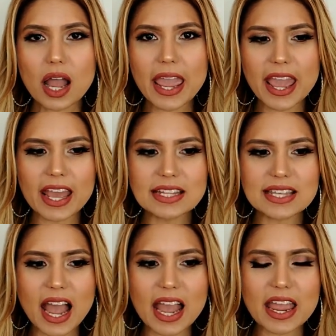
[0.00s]

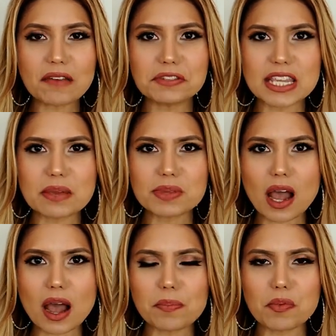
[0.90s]
and I have teamed
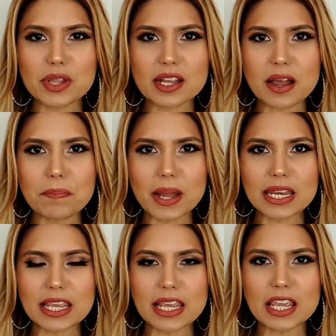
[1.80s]
up with a
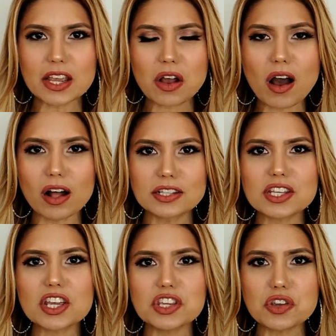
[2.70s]
company
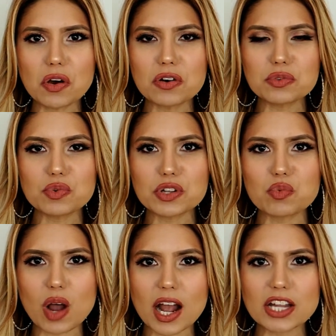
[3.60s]
called
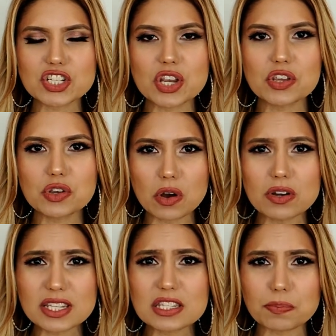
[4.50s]
Jordwatch.
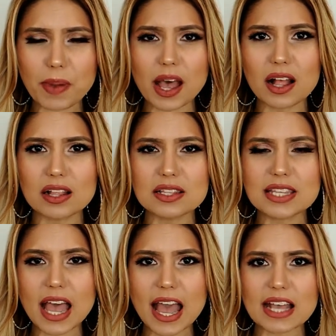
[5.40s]
Jord is
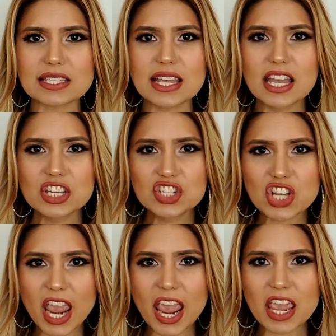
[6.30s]
spelled as
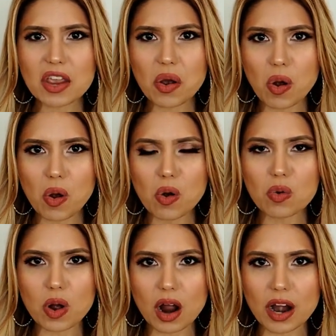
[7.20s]

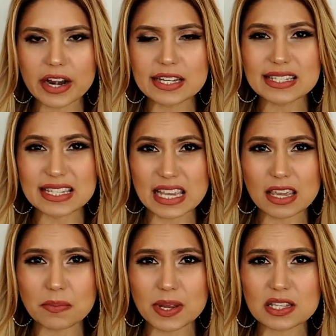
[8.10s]

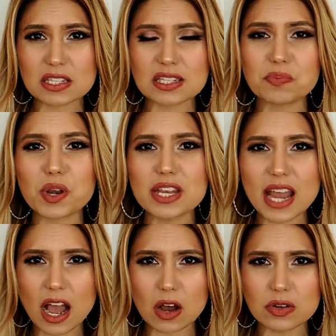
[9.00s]
J-O-R-D, but it's
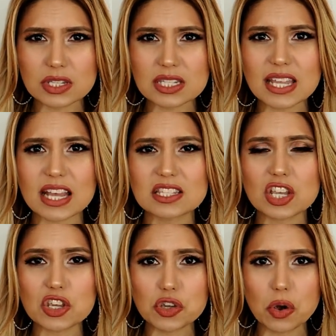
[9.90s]
pronounced as
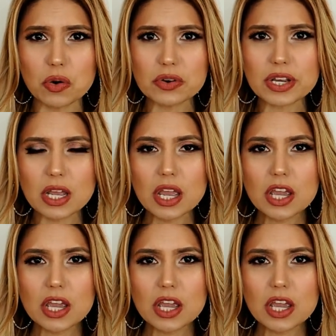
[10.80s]
Jord.